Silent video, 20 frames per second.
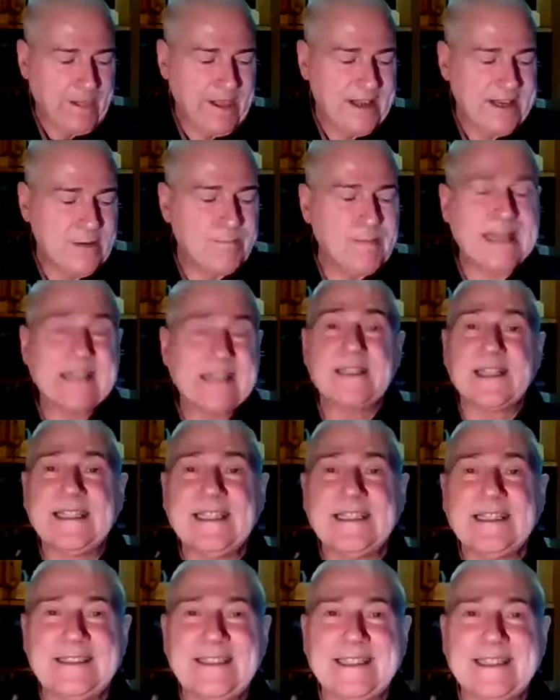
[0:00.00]
in a
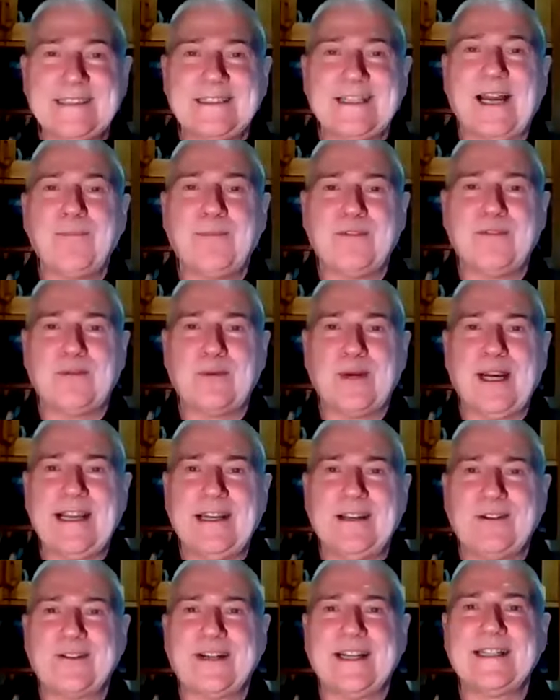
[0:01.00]
masochistic type of
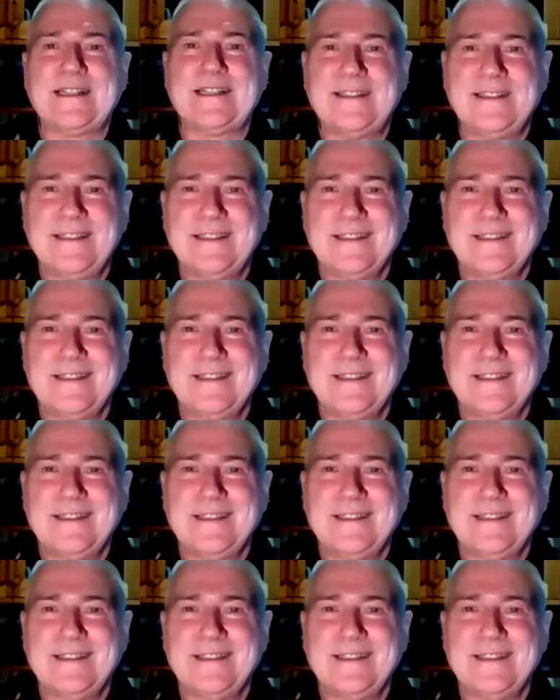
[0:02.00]
way, all right?